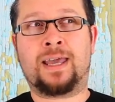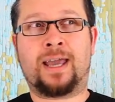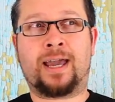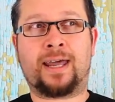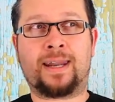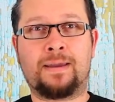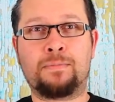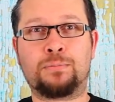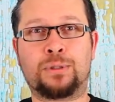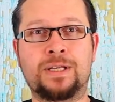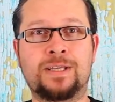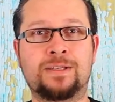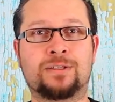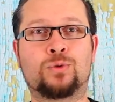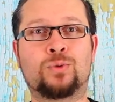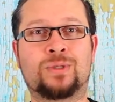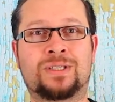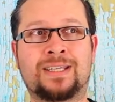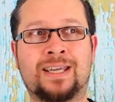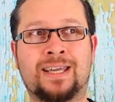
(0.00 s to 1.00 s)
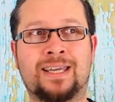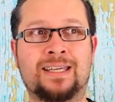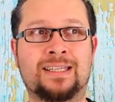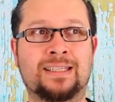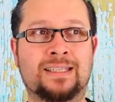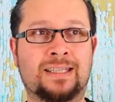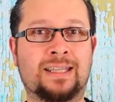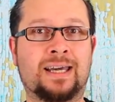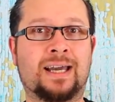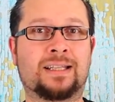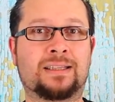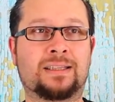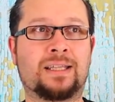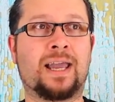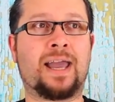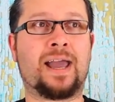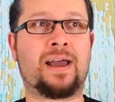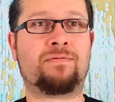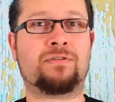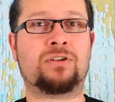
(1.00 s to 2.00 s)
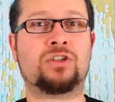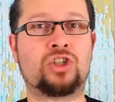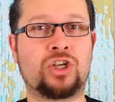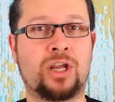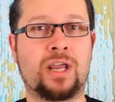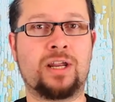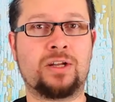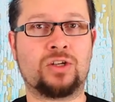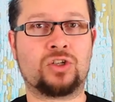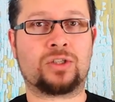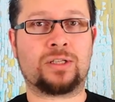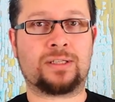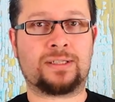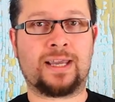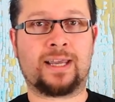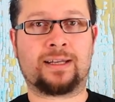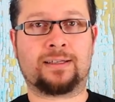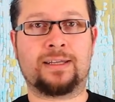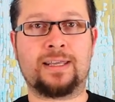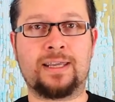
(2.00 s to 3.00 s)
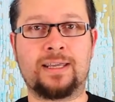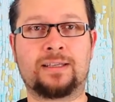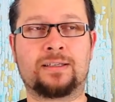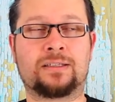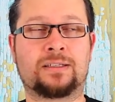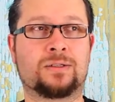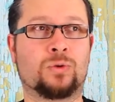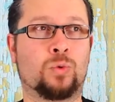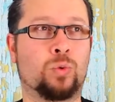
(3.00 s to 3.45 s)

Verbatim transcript: and I'm pleased to say that they haven't changed the techniques